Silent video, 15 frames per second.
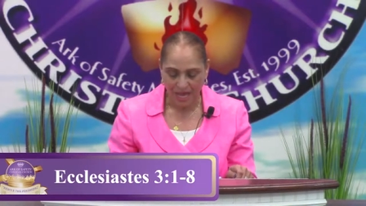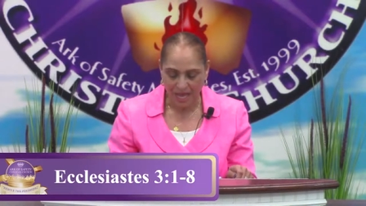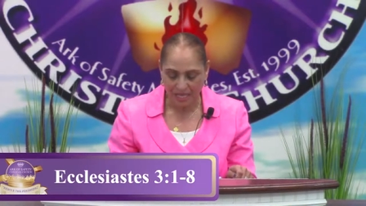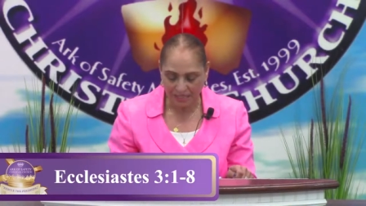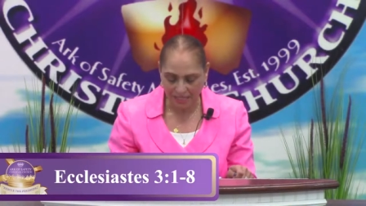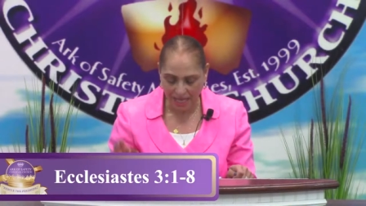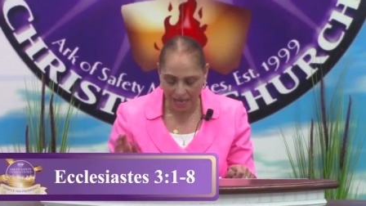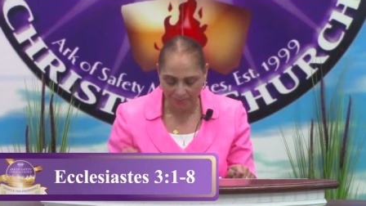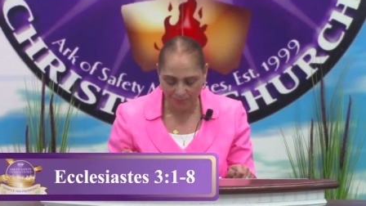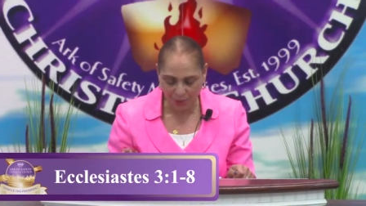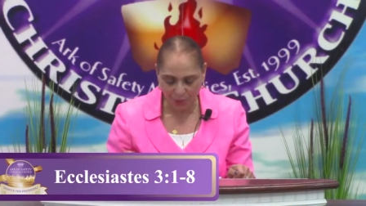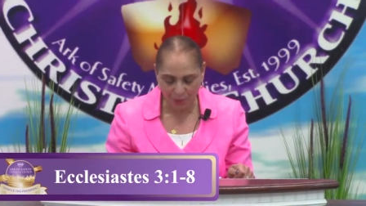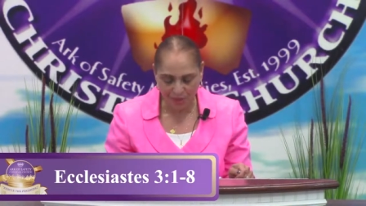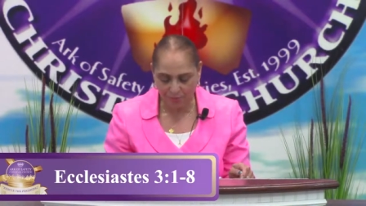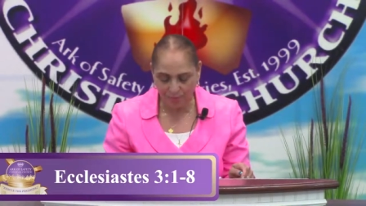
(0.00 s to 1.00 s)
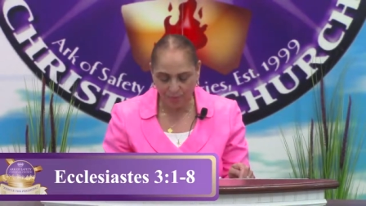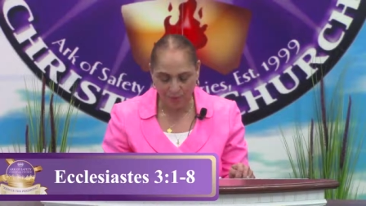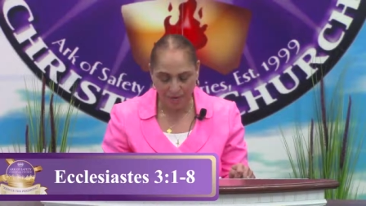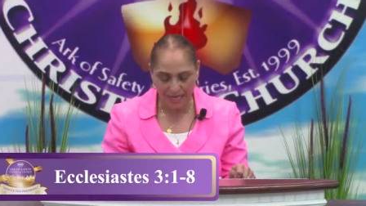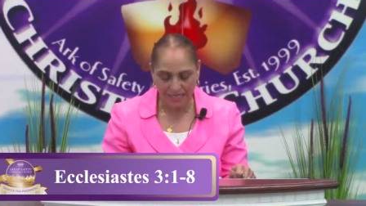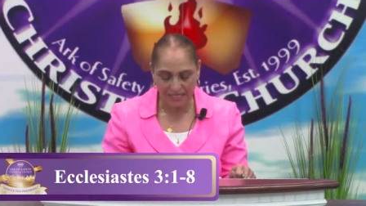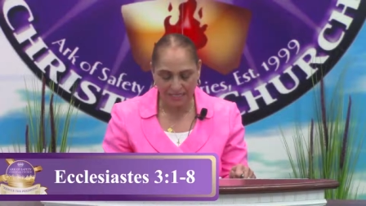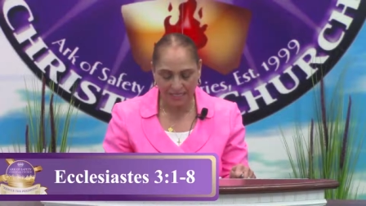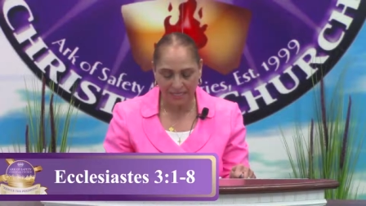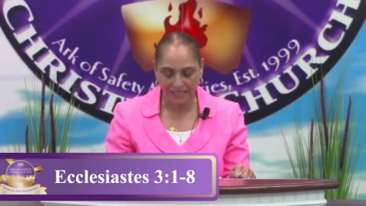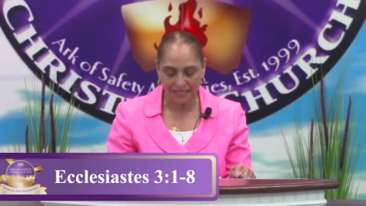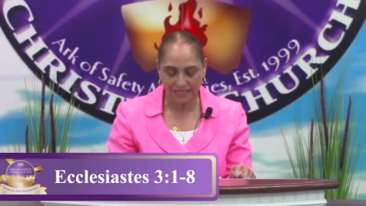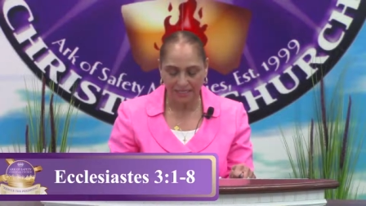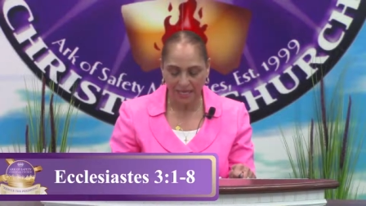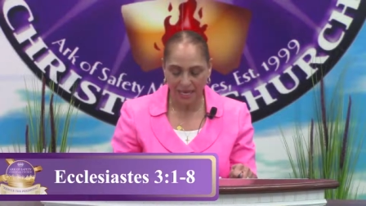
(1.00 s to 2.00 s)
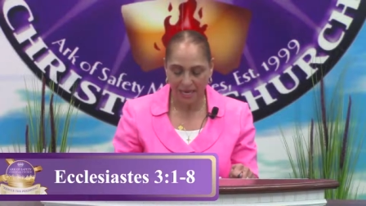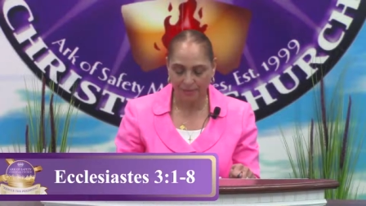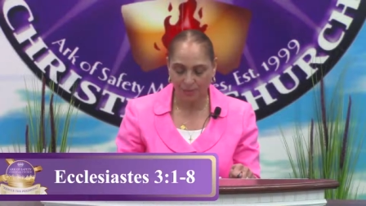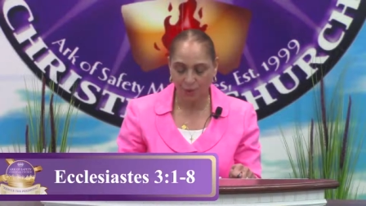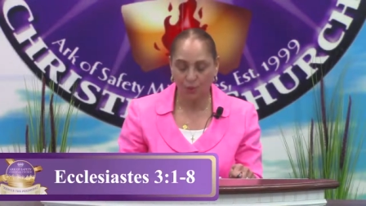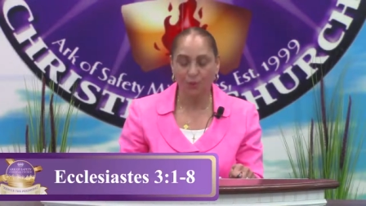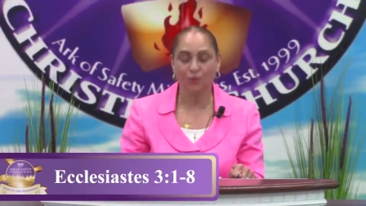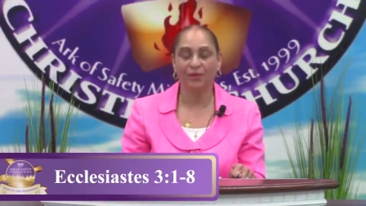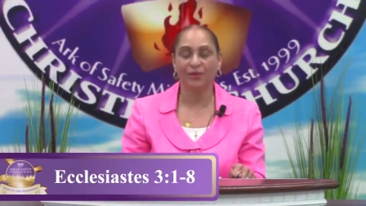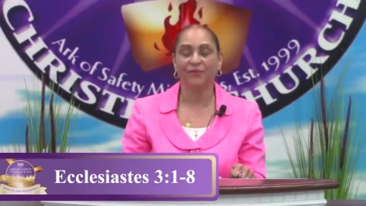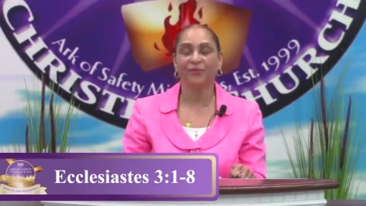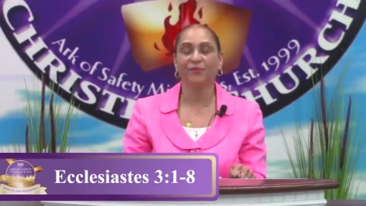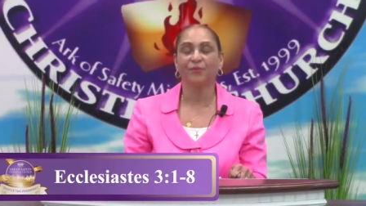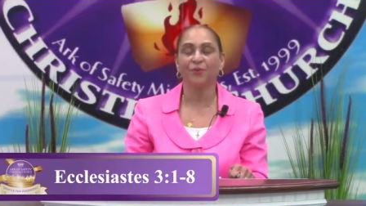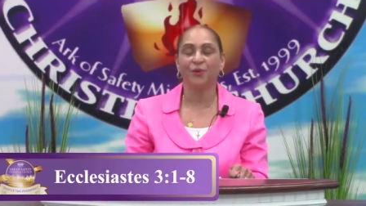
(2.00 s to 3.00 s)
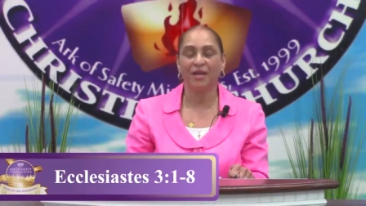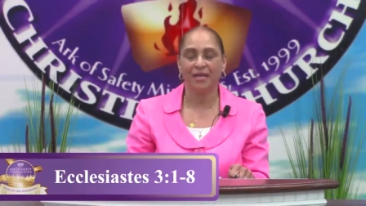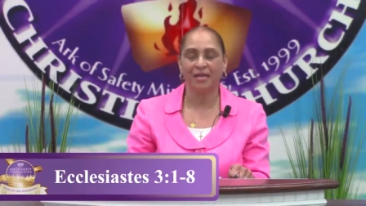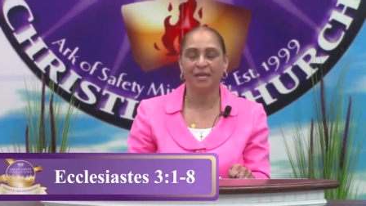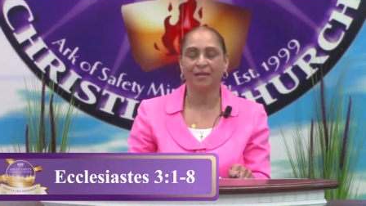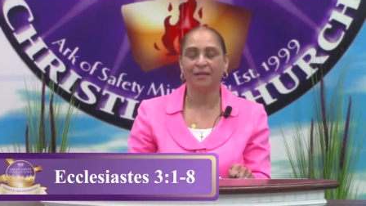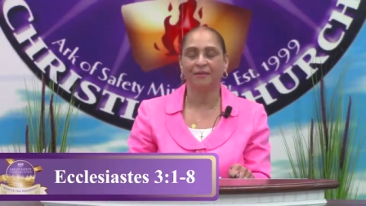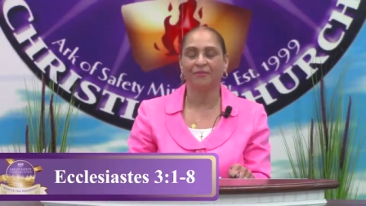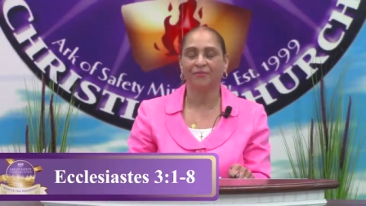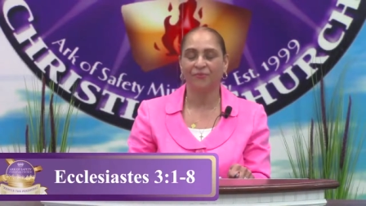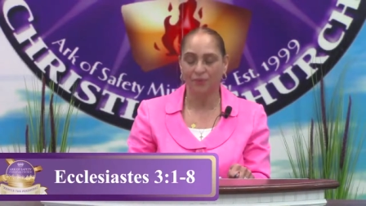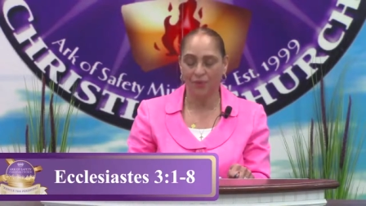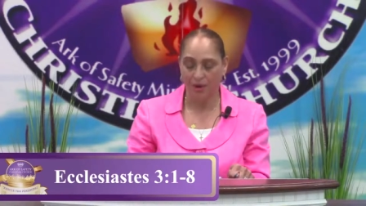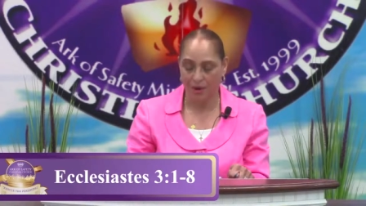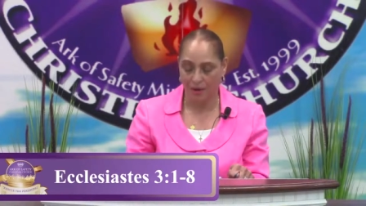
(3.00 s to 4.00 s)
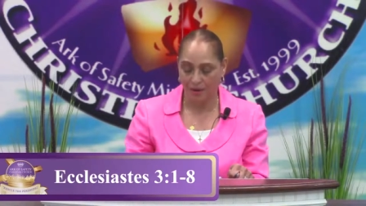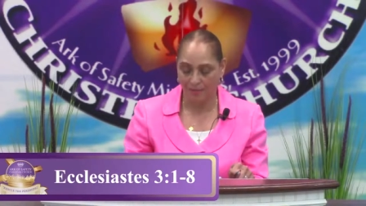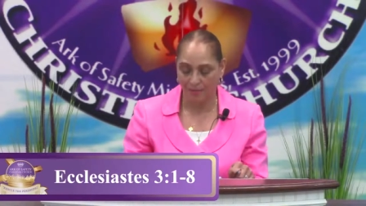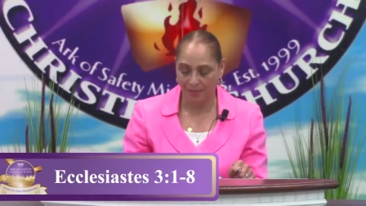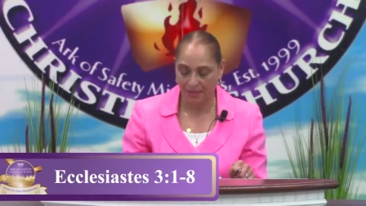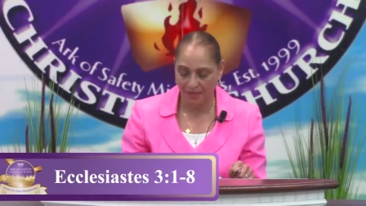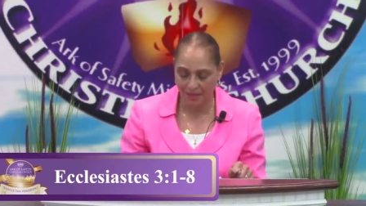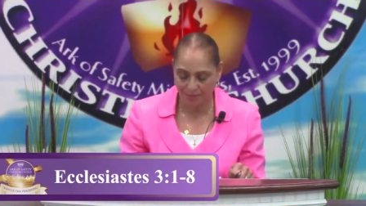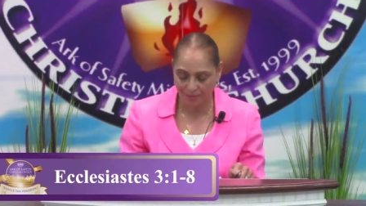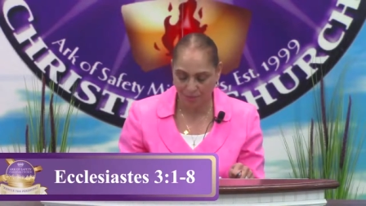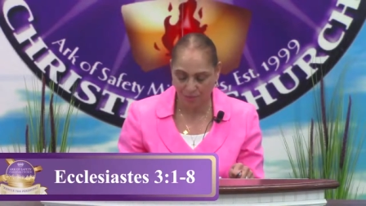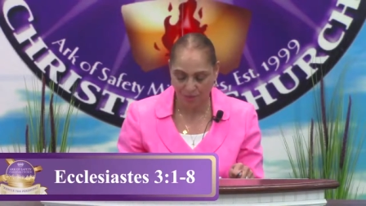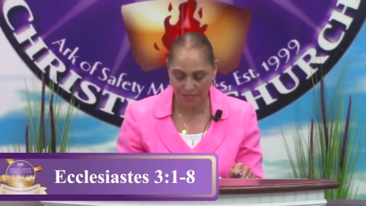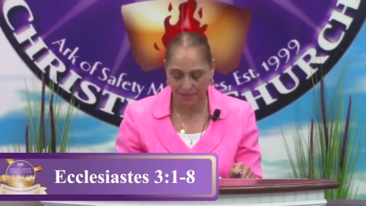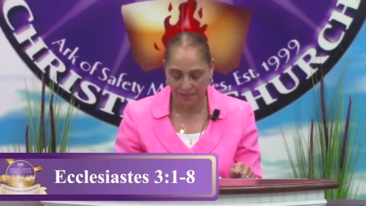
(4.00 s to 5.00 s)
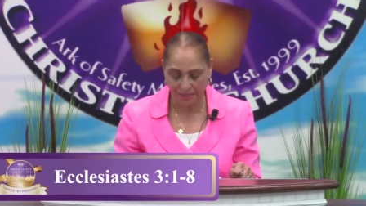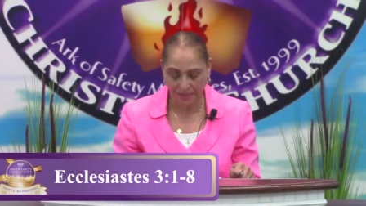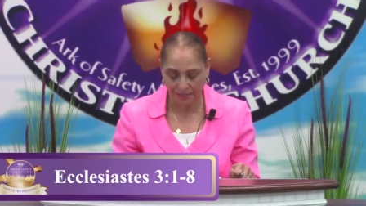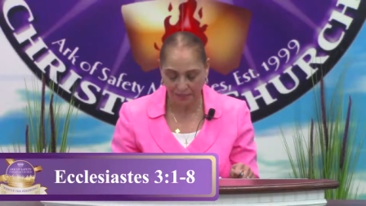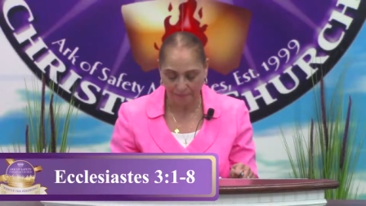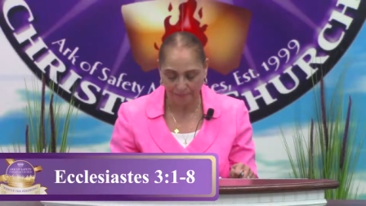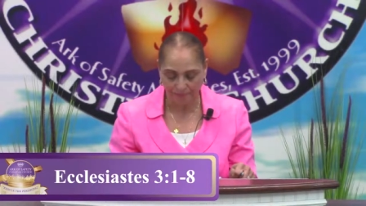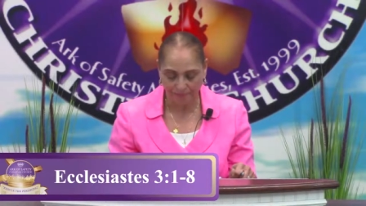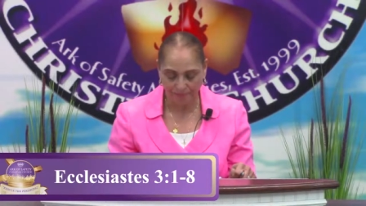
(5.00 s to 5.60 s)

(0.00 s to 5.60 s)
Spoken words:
a time to embrace and a time to refrain from embracing,